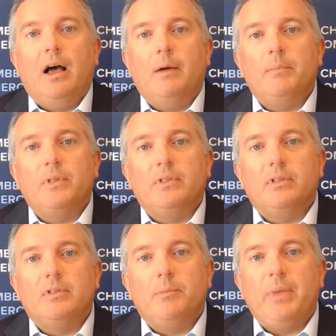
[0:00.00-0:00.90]
Uh,
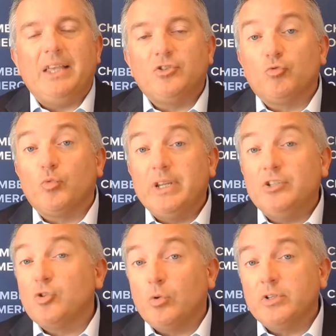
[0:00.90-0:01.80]
the best
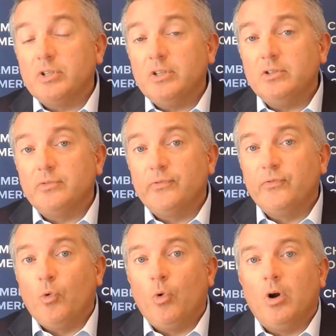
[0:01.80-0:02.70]
resources
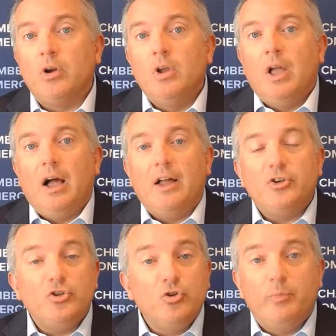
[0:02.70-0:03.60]
for uh,
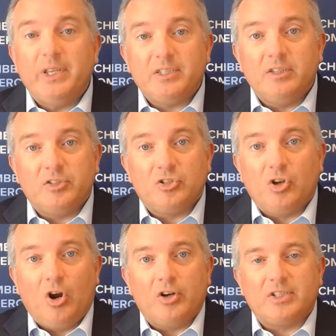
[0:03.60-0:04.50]
new business
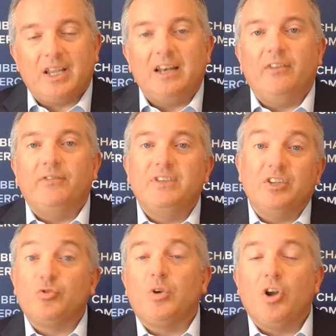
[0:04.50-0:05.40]
starts, kind of
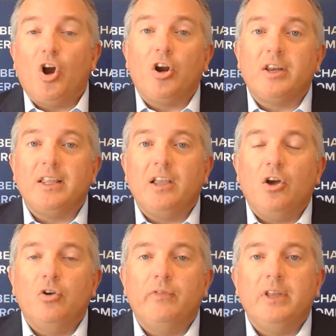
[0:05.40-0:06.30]
disregarding
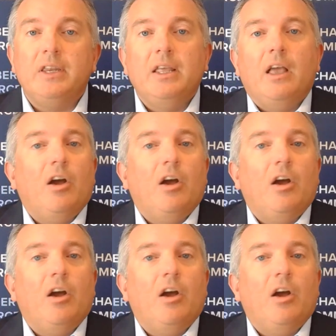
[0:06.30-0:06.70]
COVID,